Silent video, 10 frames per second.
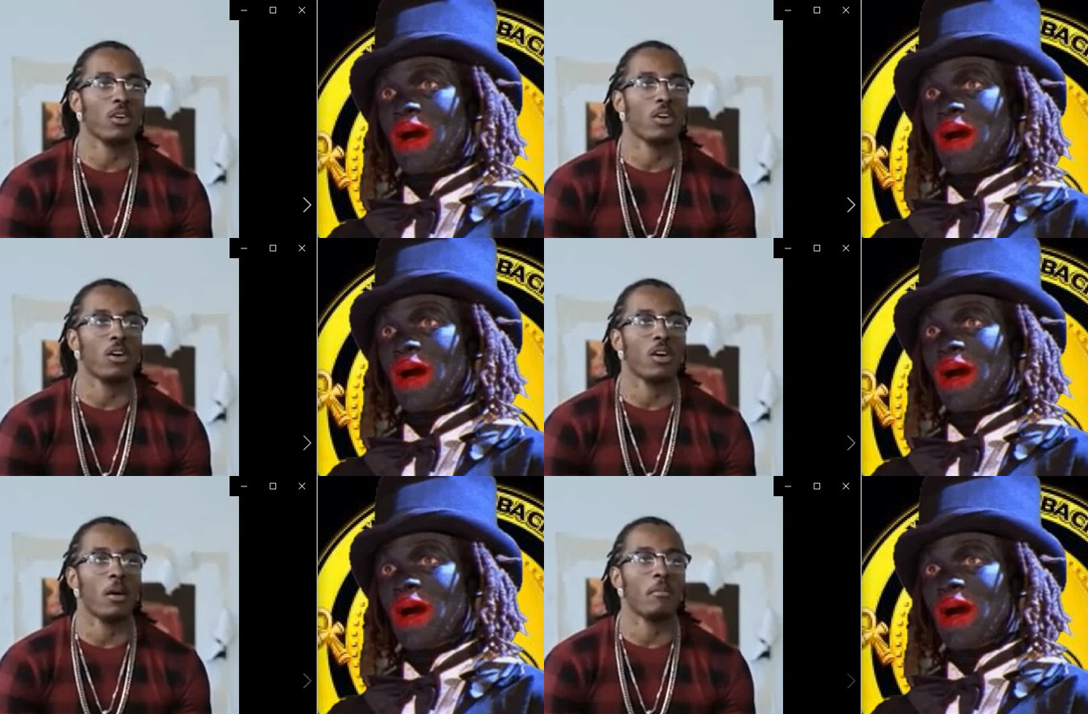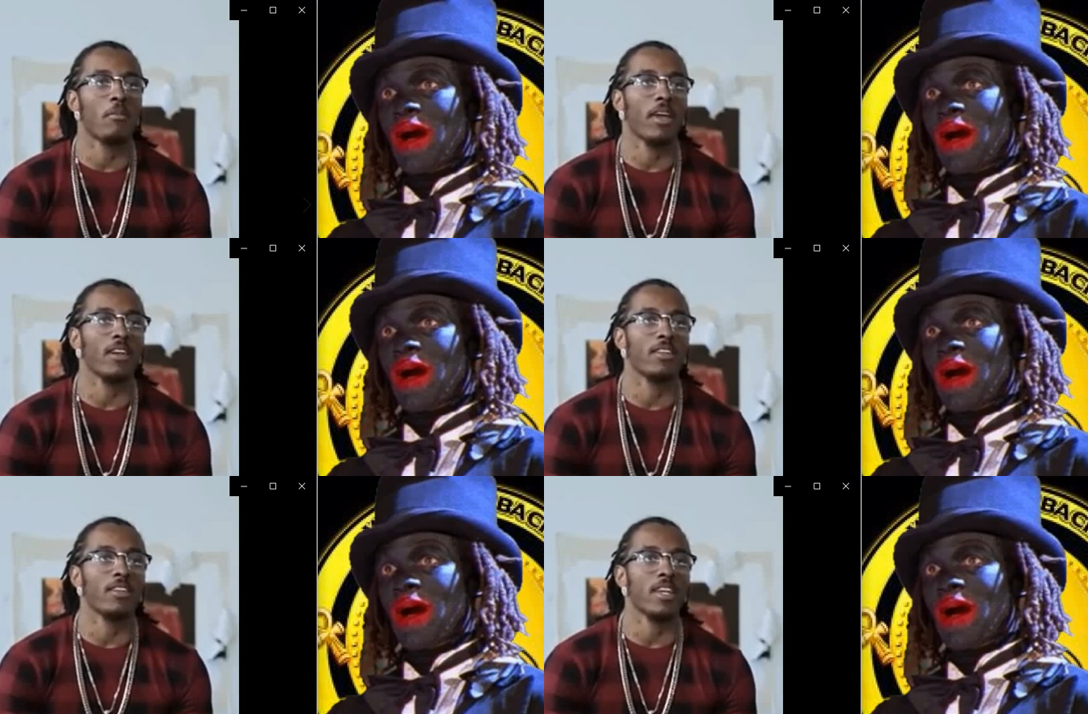Speaker 1: Uh, I'm gonna
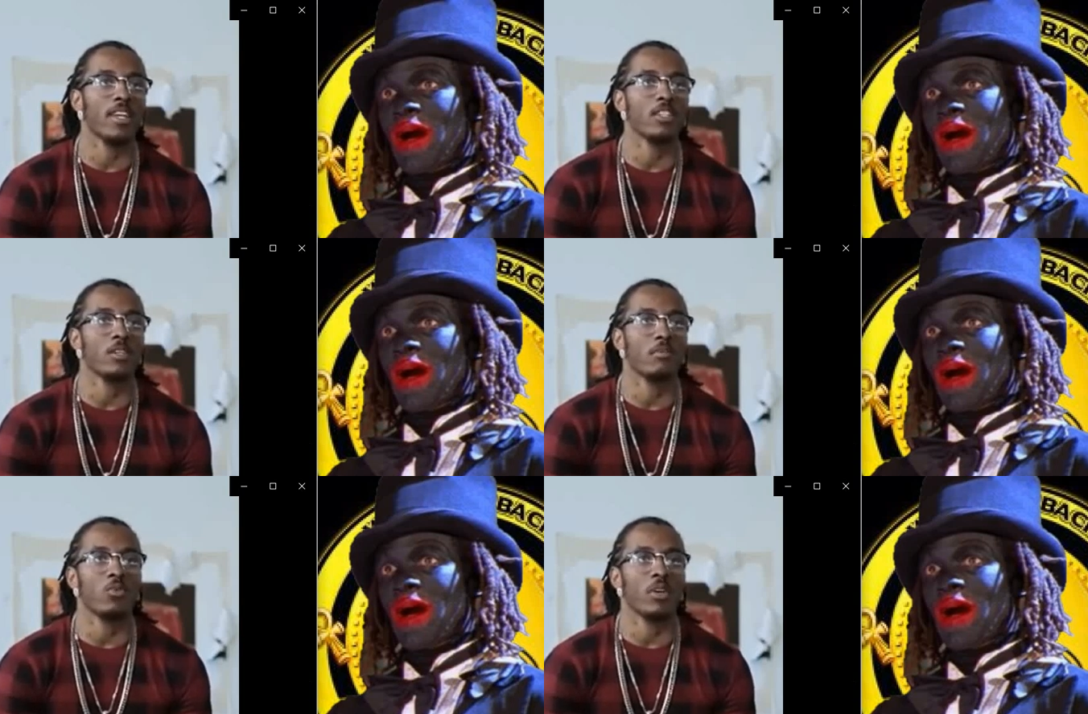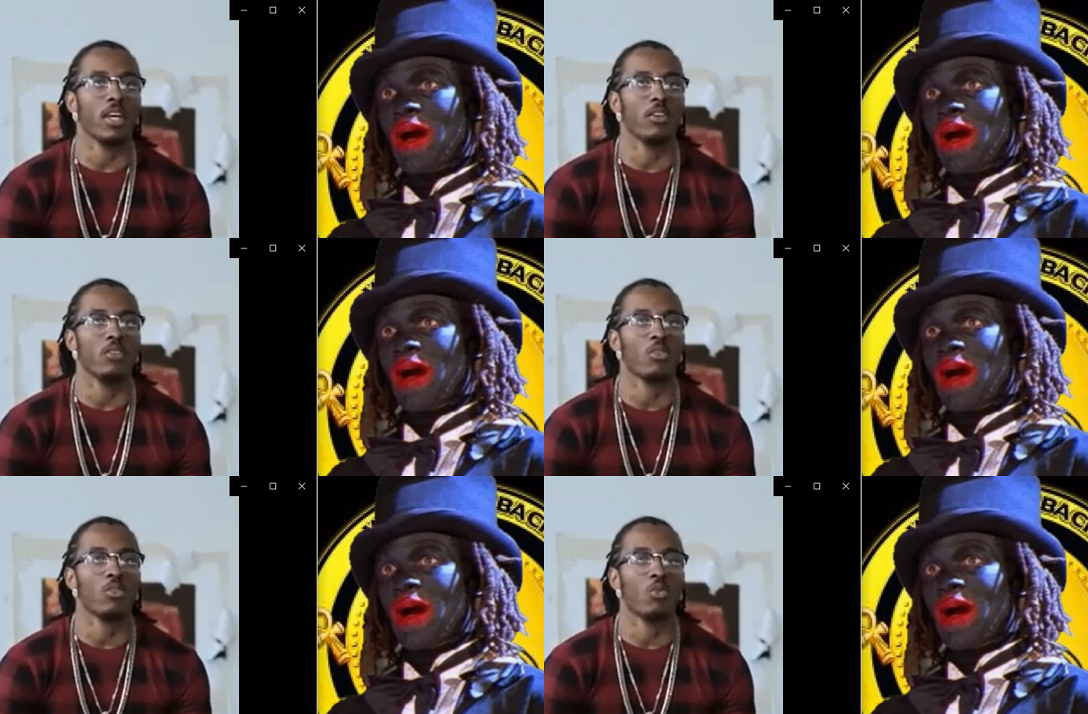make a distinction
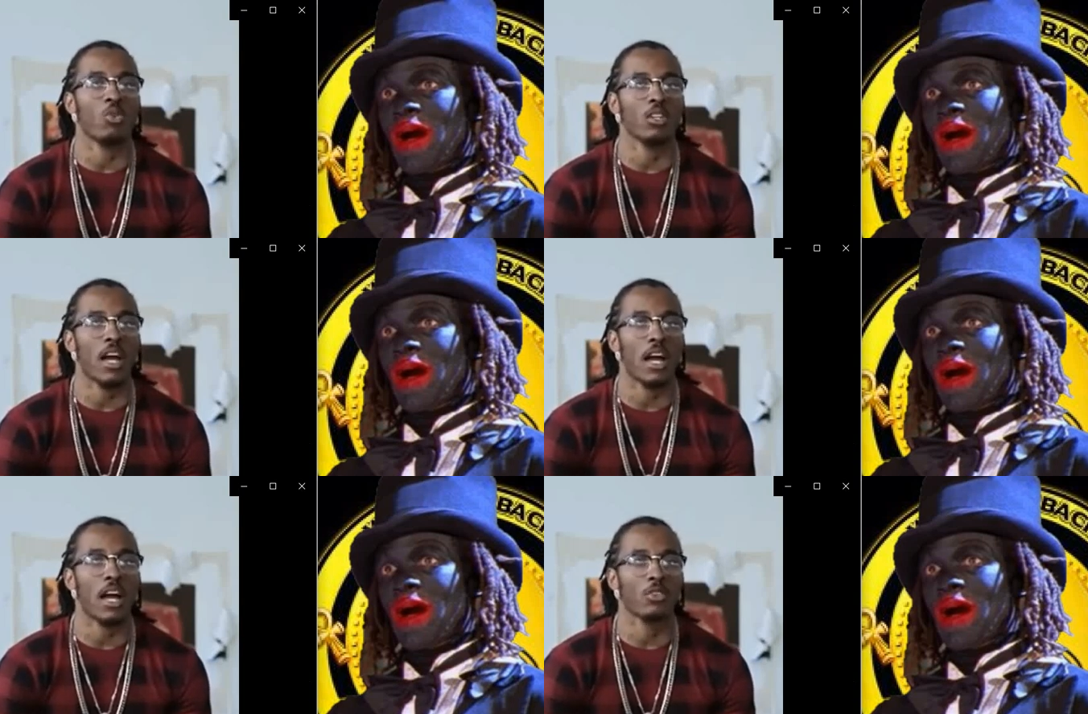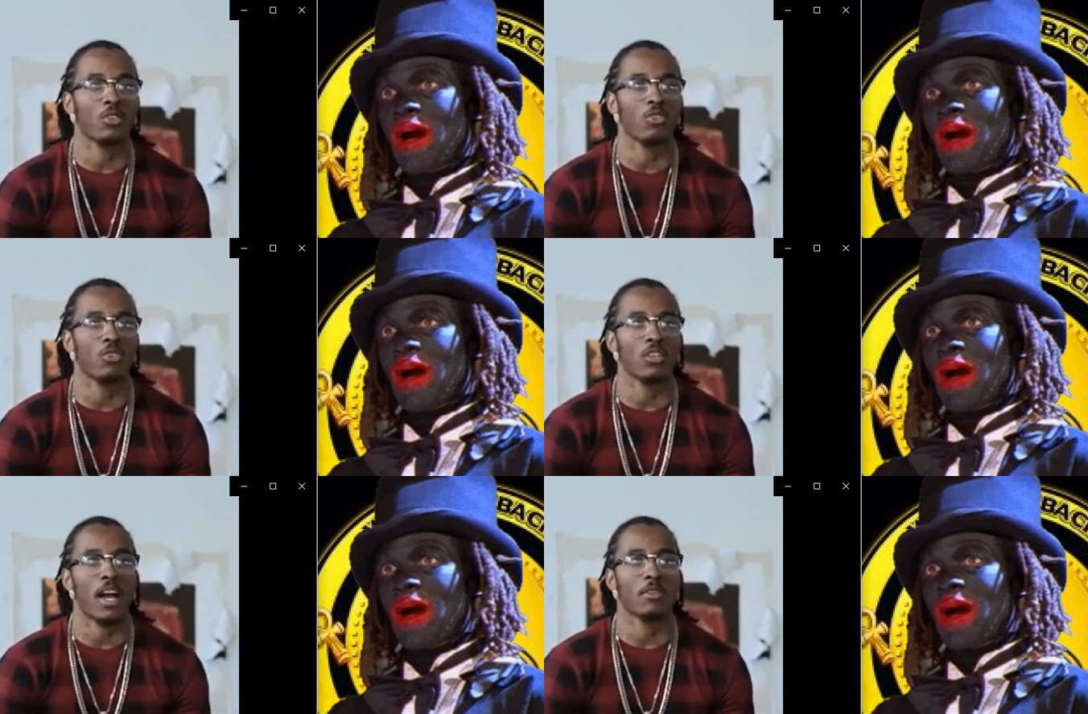between you know the Orthodox,
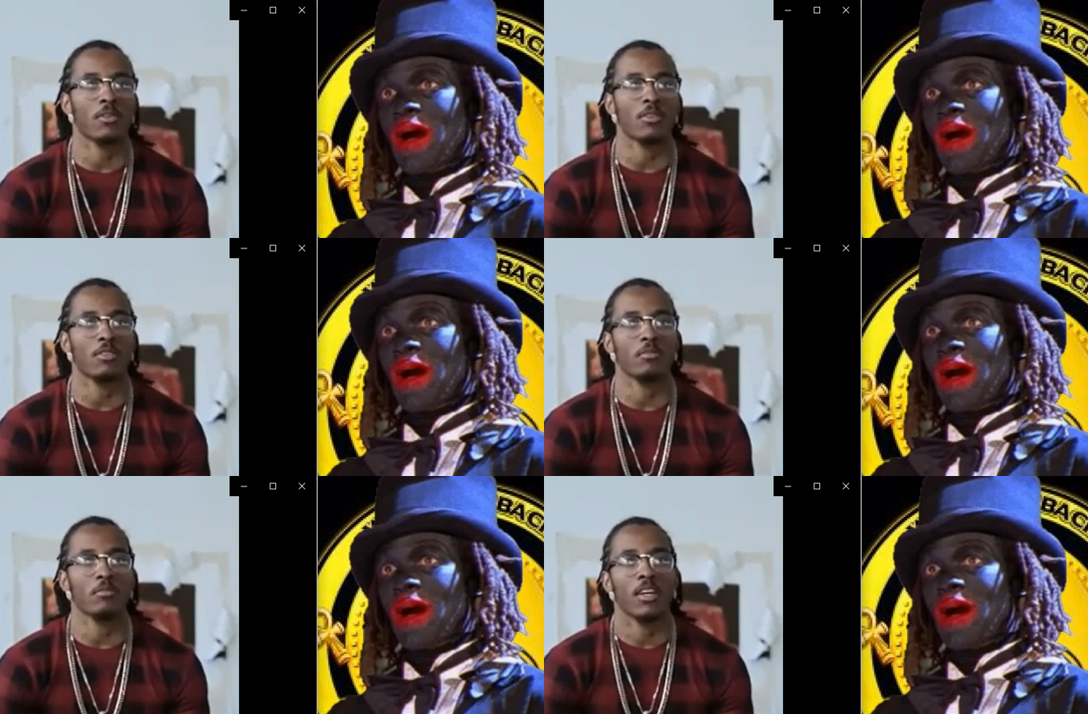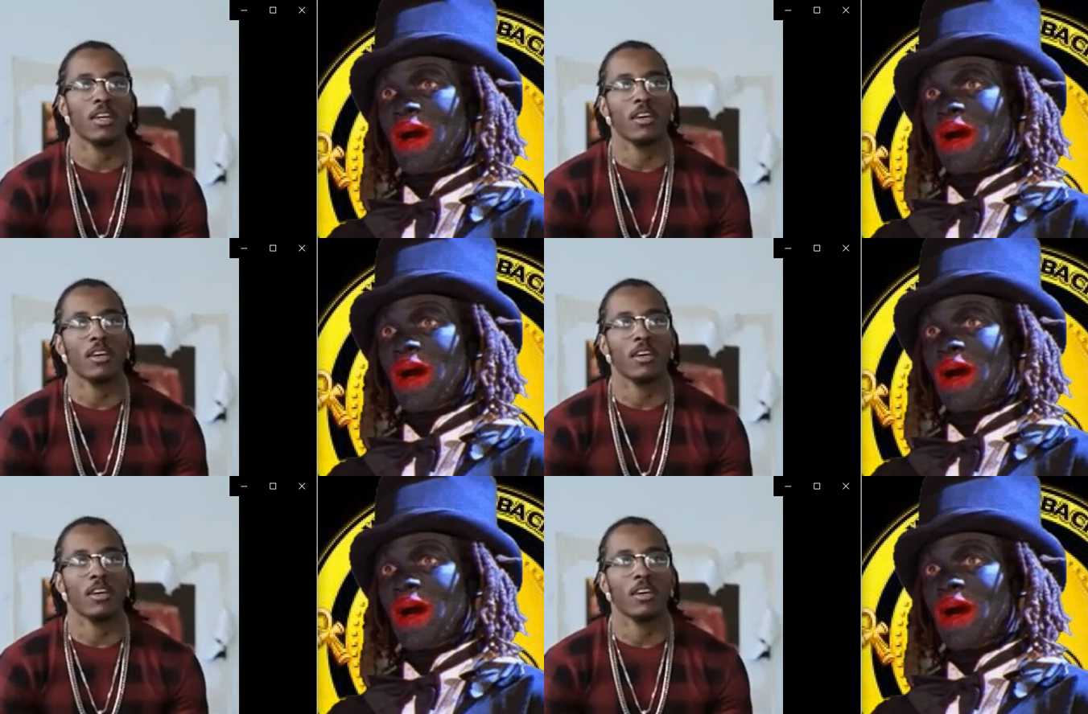unorthodox Muslim,